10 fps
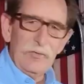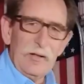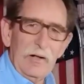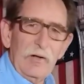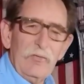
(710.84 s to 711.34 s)
as
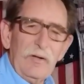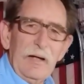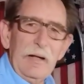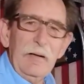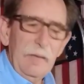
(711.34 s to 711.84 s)
I already
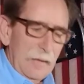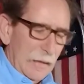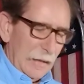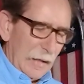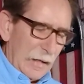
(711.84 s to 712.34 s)
said.
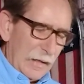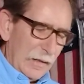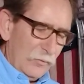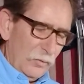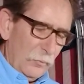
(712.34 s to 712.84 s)
And
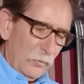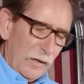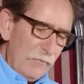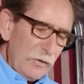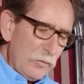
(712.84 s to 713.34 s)
I told them,
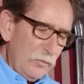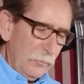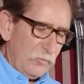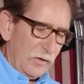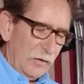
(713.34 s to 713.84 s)
well, I have a
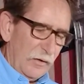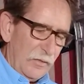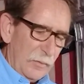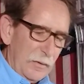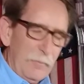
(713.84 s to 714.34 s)
YouTube channel. I
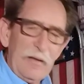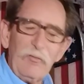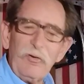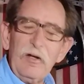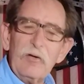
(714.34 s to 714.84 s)
thought maybe
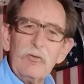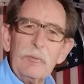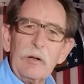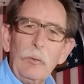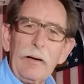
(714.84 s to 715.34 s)
they'd send it to
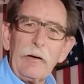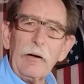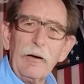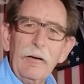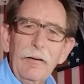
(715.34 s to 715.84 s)
me quicker.